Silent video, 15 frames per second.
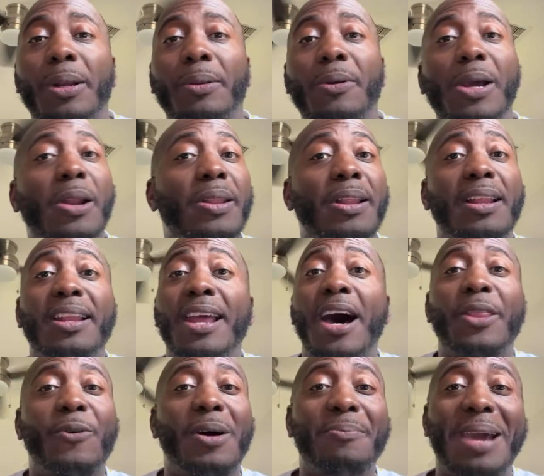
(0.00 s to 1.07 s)
The
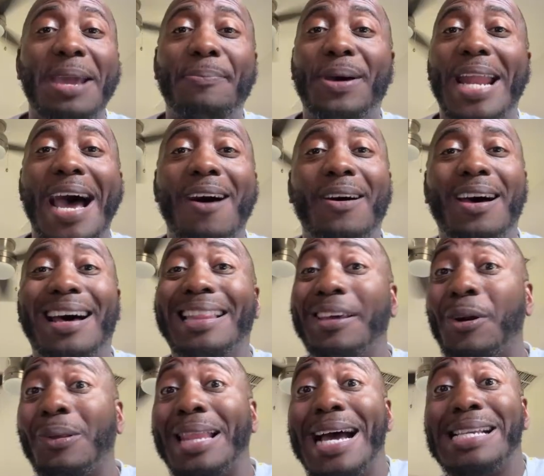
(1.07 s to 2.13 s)
other one may put out a
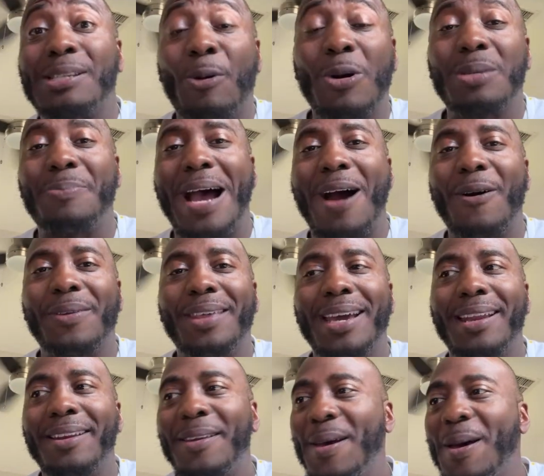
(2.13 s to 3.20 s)
little less horsepower
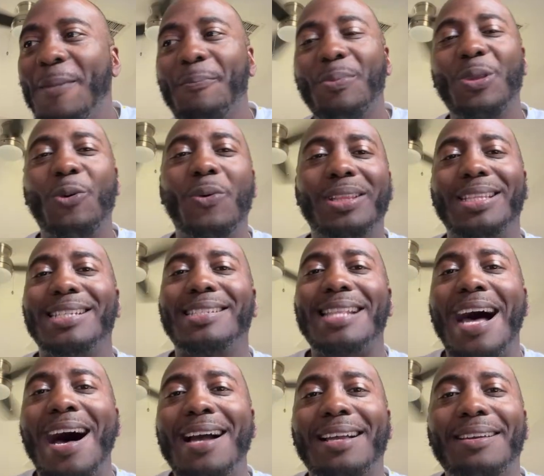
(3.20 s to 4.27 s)
than what the
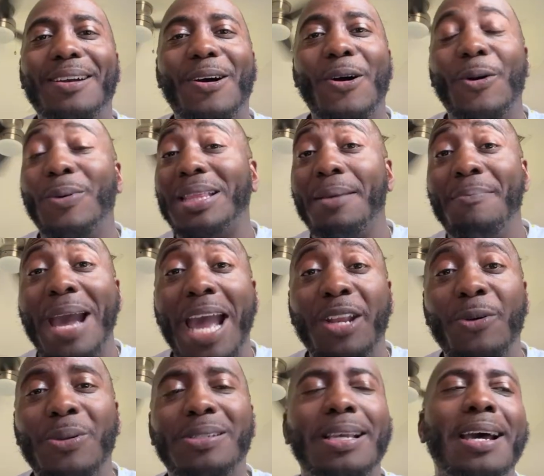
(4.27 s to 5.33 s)
stock or what the
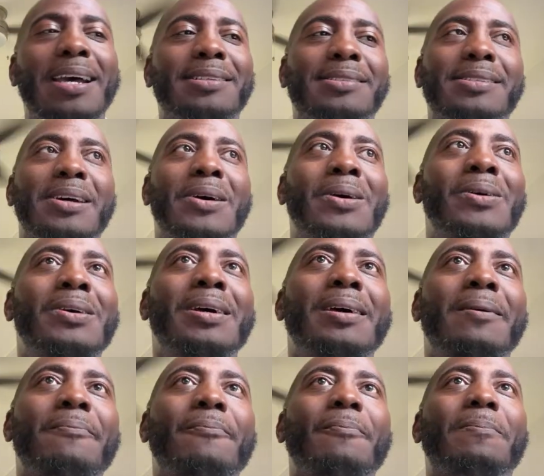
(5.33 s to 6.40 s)
manual says. So,
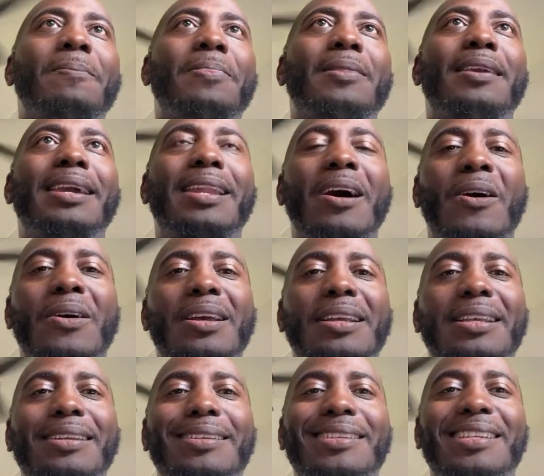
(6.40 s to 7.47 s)
you know,
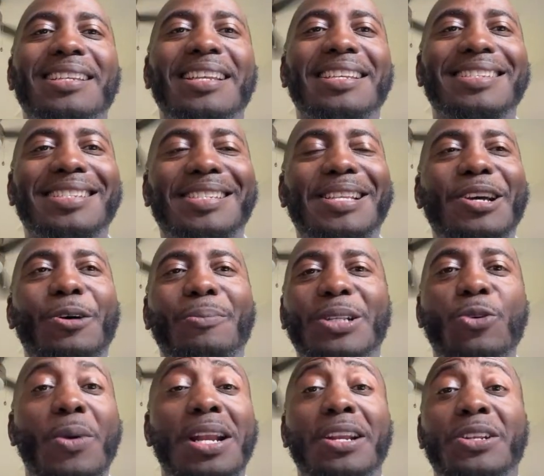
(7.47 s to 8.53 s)
still
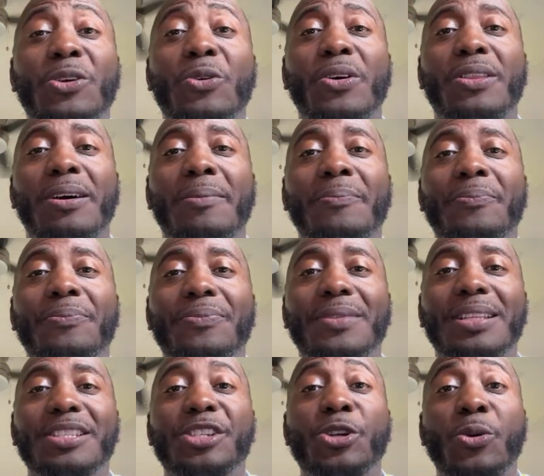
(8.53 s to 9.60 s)
between the two of them,
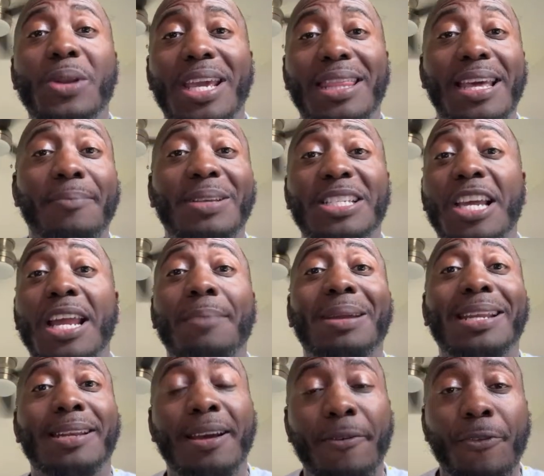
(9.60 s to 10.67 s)
tuning them is going to
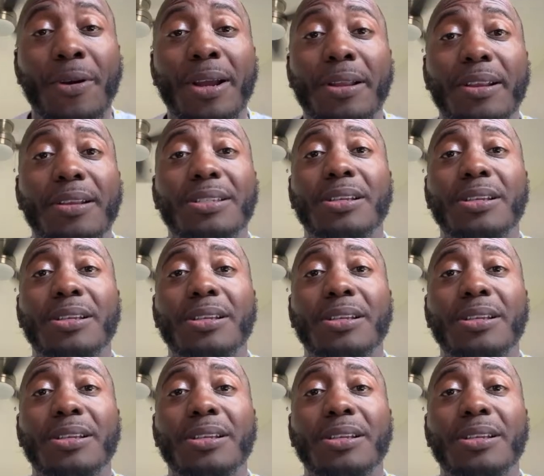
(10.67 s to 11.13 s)
be different.